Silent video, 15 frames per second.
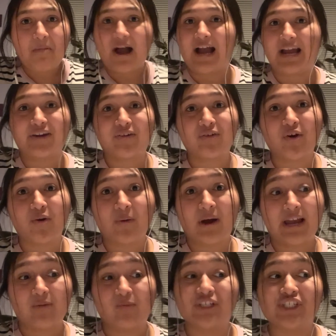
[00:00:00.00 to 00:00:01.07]
I don't know
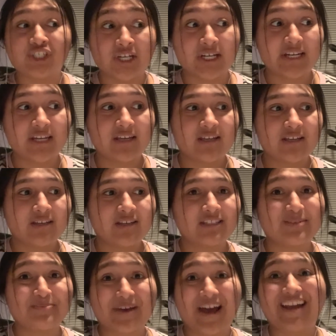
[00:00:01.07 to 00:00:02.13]
why we should. It's
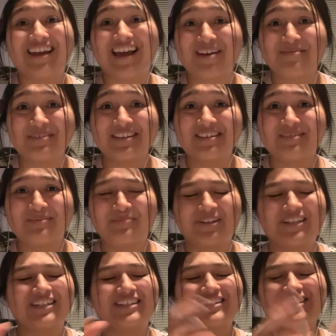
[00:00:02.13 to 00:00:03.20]
a bad habit, but
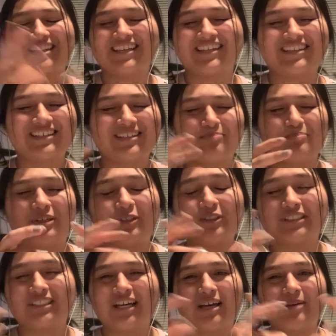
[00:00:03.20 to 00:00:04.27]
it
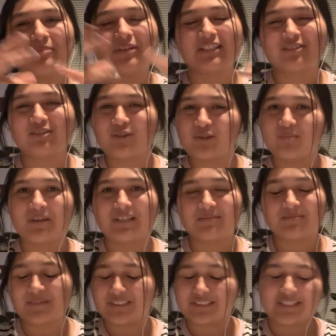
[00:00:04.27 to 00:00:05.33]
builds up, like toothpaste
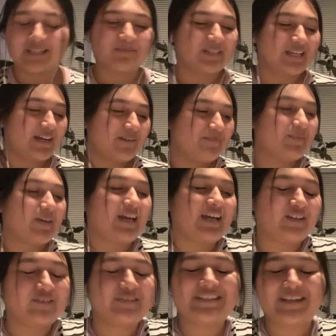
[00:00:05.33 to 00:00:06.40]
builds up. Yeah, I
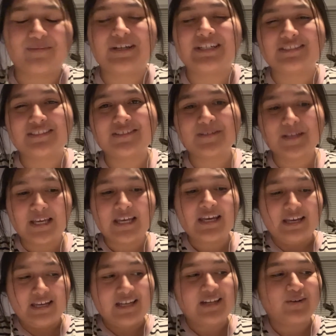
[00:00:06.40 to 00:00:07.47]
understand why it
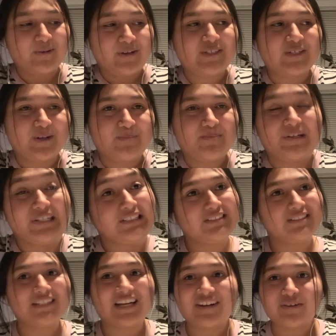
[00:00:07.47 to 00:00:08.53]
annoys her, but
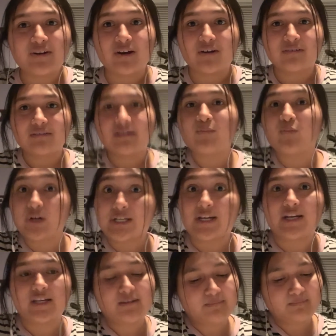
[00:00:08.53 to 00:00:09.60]
I don't know. I'm working on
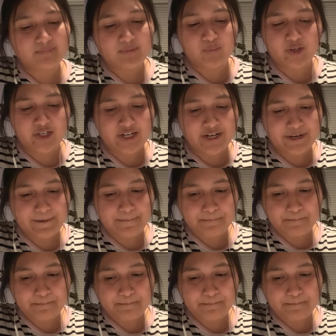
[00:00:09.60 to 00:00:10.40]
it. I'm working on it.